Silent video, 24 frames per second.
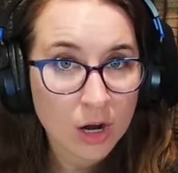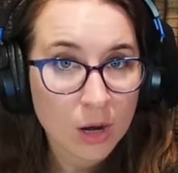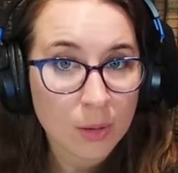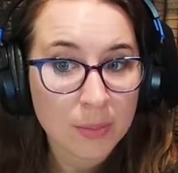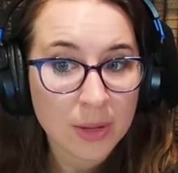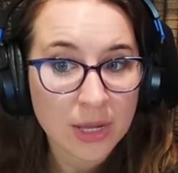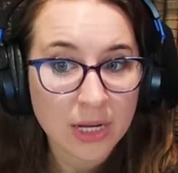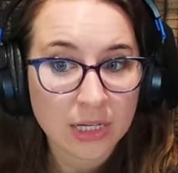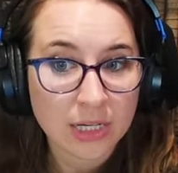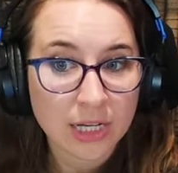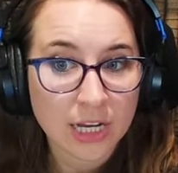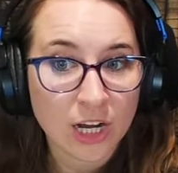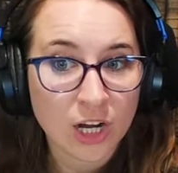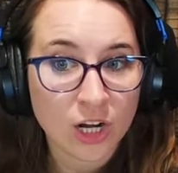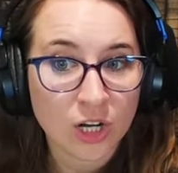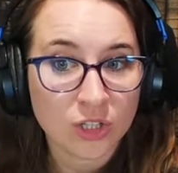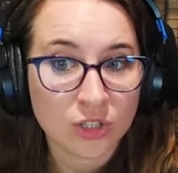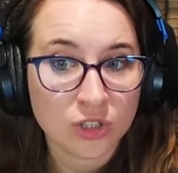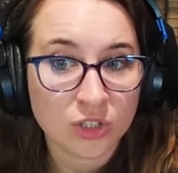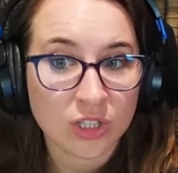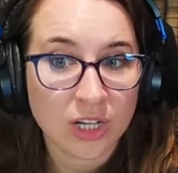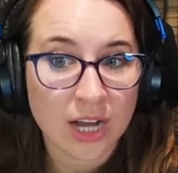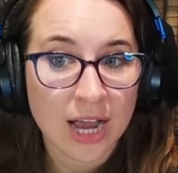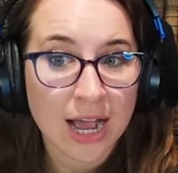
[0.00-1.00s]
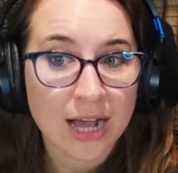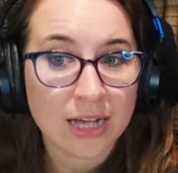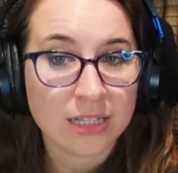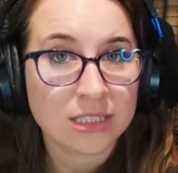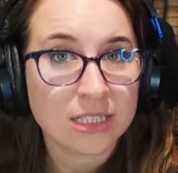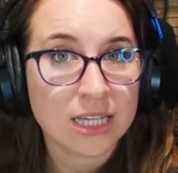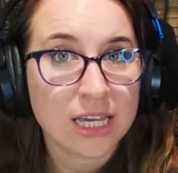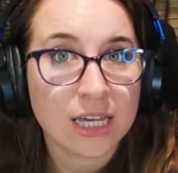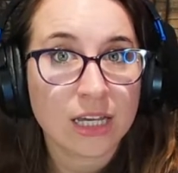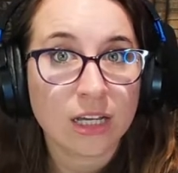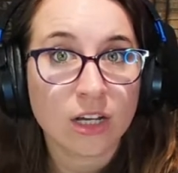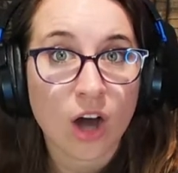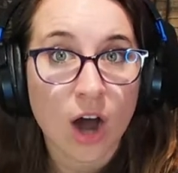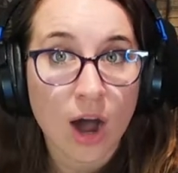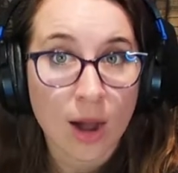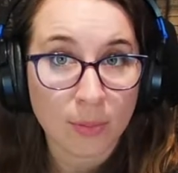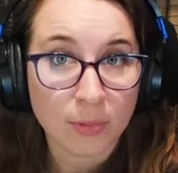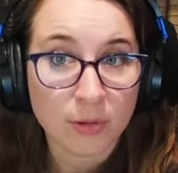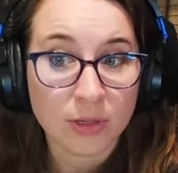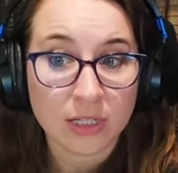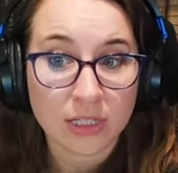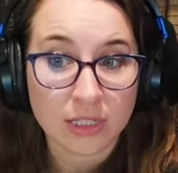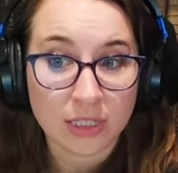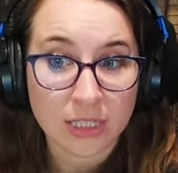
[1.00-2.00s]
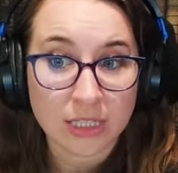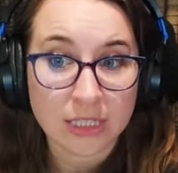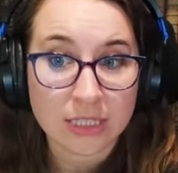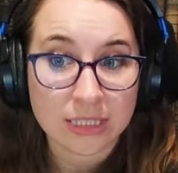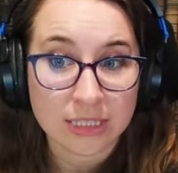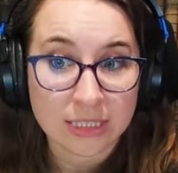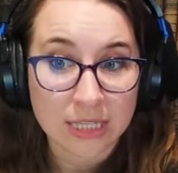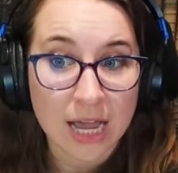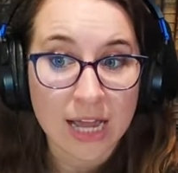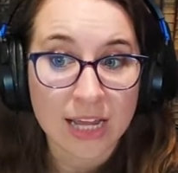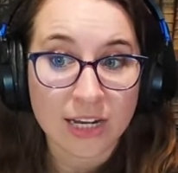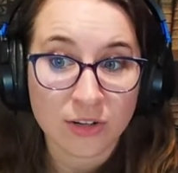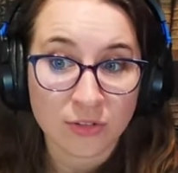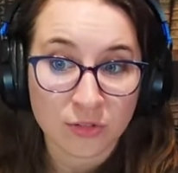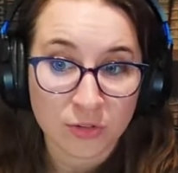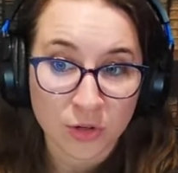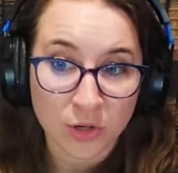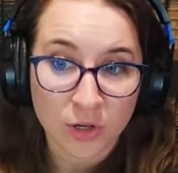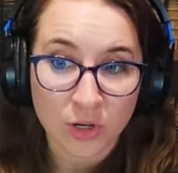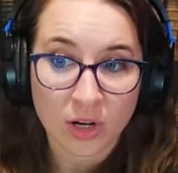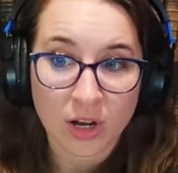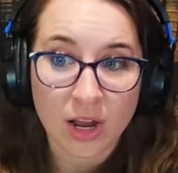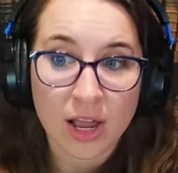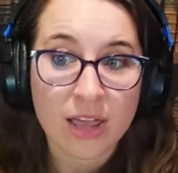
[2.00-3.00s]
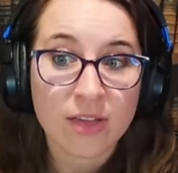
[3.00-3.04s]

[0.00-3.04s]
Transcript: our main character, has a goblin inside of her,